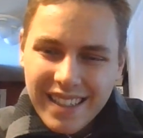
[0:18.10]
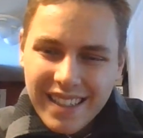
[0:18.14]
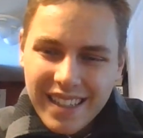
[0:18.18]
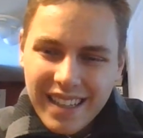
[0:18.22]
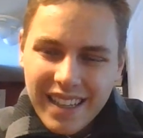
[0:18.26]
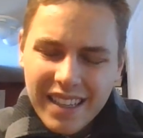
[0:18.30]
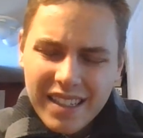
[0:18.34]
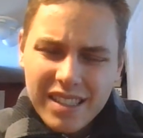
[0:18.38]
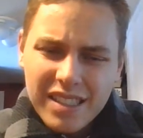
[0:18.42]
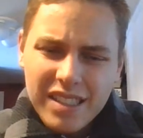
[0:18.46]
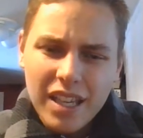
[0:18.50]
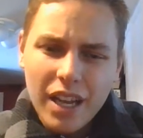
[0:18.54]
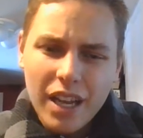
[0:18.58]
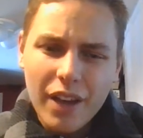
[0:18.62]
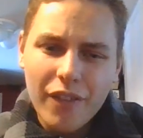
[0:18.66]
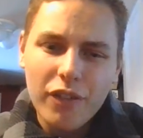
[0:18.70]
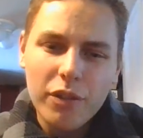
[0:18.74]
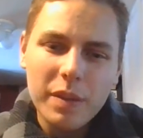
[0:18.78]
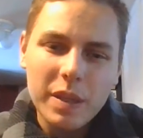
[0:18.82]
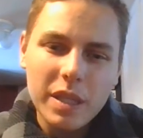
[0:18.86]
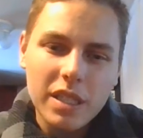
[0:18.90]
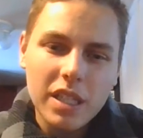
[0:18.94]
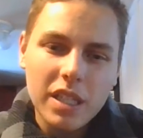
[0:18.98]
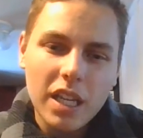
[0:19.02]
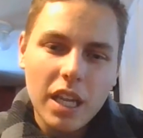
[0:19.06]
it's tough for
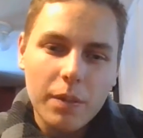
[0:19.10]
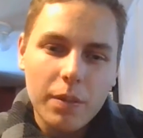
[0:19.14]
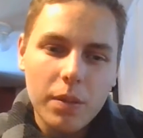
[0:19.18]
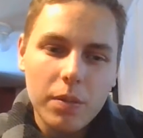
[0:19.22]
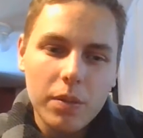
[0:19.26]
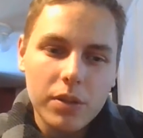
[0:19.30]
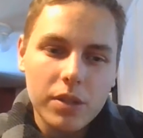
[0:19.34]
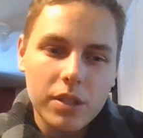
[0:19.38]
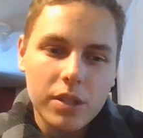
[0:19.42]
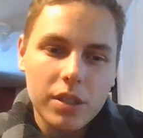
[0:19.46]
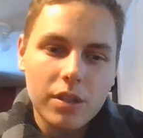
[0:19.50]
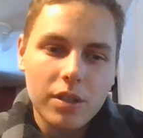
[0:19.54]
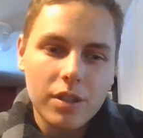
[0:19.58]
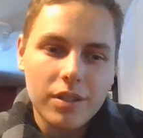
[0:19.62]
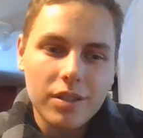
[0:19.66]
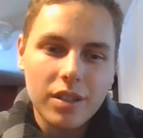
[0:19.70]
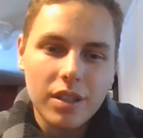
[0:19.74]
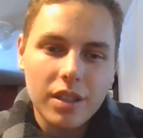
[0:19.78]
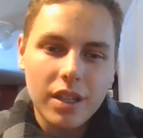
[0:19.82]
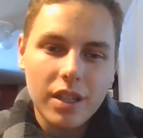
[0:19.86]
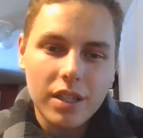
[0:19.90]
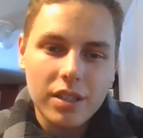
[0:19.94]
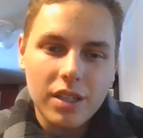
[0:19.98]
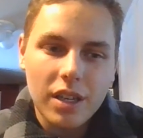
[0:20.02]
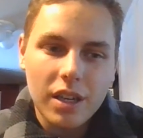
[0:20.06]
me to take people seriously
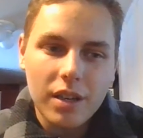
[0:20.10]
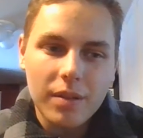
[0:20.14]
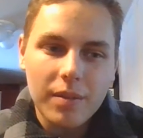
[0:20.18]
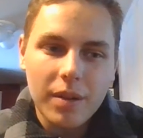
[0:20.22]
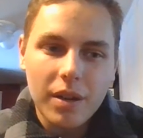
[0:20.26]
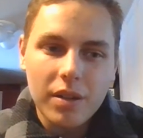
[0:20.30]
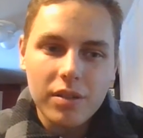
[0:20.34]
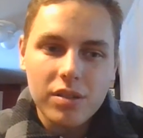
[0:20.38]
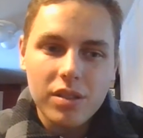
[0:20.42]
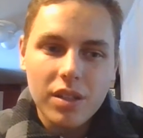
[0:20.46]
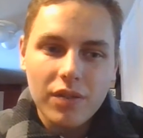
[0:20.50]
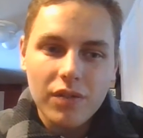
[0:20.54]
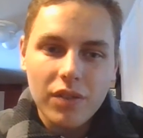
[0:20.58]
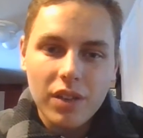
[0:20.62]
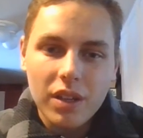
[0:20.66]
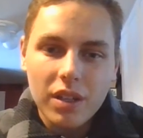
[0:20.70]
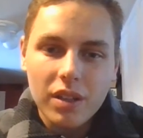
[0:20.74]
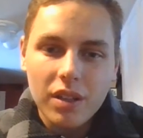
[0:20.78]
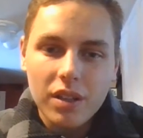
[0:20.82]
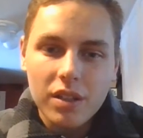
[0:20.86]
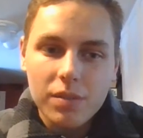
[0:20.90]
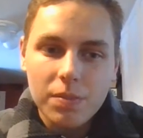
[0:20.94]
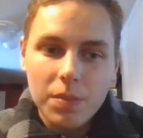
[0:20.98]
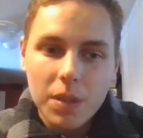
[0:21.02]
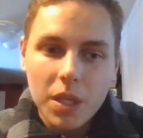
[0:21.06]
that talk about stuff like
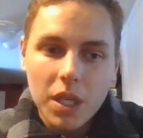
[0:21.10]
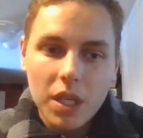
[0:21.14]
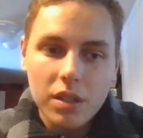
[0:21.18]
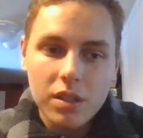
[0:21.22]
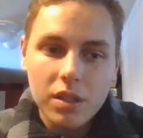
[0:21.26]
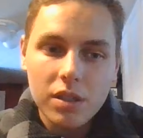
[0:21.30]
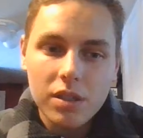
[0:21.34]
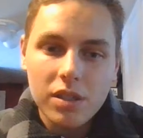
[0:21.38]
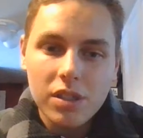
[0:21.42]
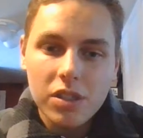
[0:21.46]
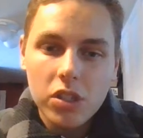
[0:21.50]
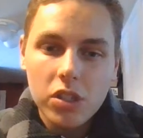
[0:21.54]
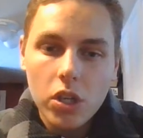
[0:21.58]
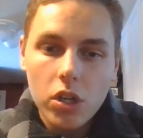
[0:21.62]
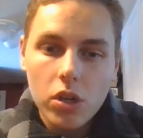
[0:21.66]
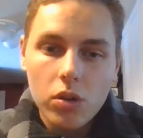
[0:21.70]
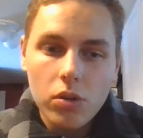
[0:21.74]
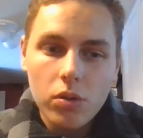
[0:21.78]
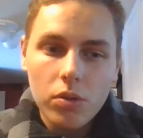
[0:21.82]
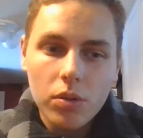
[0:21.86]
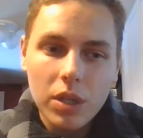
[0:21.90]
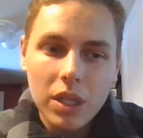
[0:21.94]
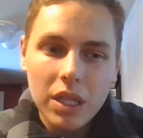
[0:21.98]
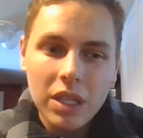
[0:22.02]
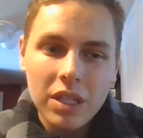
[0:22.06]
this because it's
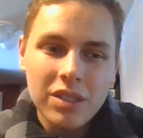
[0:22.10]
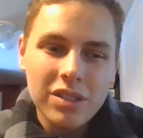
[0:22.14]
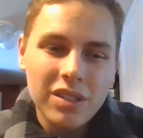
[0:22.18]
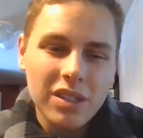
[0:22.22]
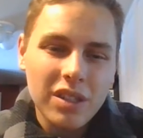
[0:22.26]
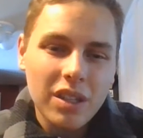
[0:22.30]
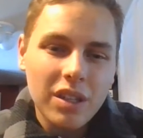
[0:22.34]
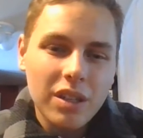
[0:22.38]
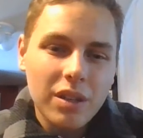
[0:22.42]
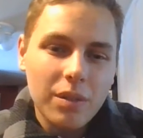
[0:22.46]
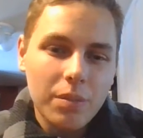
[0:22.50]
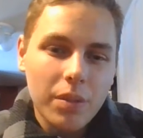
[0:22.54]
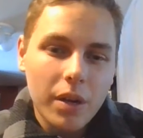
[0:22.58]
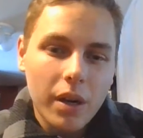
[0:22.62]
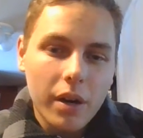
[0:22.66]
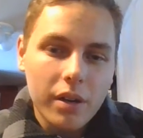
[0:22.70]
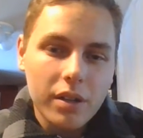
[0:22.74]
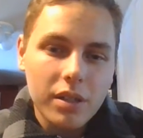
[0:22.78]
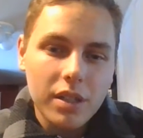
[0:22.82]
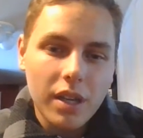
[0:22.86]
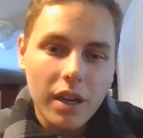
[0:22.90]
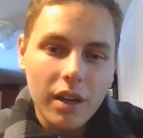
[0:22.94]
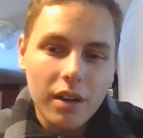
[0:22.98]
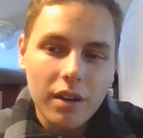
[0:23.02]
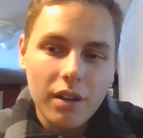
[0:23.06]
so easily
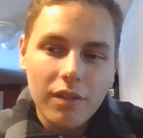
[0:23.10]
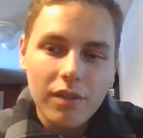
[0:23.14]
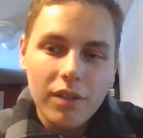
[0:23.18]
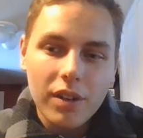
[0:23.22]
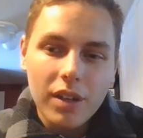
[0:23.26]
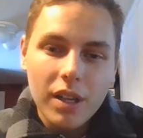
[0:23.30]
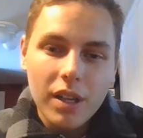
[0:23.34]
debunked, kind of.